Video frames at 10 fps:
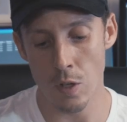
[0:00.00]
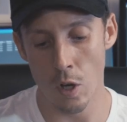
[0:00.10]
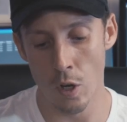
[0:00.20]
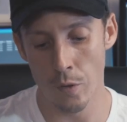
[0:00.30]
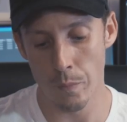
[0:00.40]
is
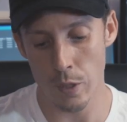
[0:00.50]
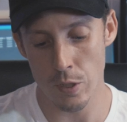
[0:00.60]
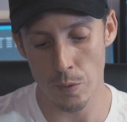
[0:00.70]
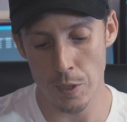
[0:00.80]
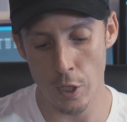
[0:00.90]
on, which
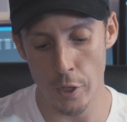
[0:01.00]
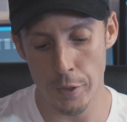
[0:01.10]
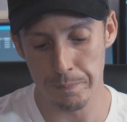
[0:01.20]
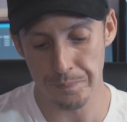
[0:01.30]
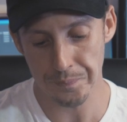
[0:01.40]
is always
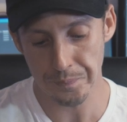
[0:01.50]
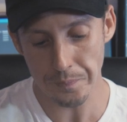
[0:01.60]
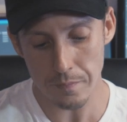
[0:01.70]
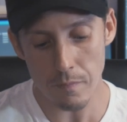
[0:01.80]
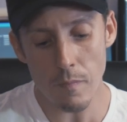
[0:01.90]
good.
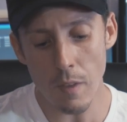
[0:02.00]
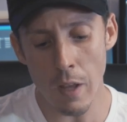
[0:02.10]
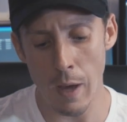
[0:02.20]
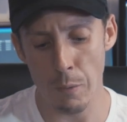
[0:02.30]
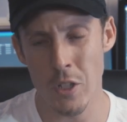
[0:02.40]

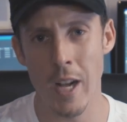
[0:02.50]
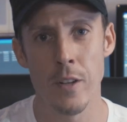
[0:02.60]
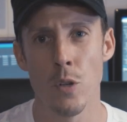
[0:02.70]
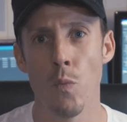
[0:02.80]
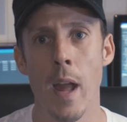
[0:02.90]
And that will
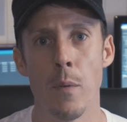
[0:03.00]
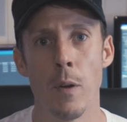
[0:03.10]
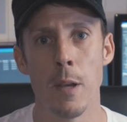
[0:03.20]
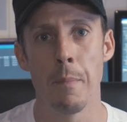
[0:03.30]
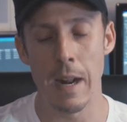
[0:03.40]
change to red
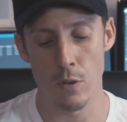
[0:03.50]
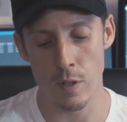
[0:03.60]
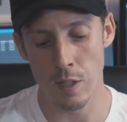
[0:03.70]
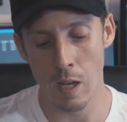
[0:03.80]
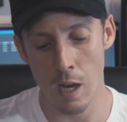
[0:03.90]
when your
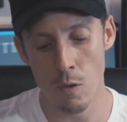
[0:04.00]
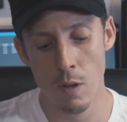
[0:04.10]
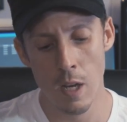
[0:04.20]
battery's low.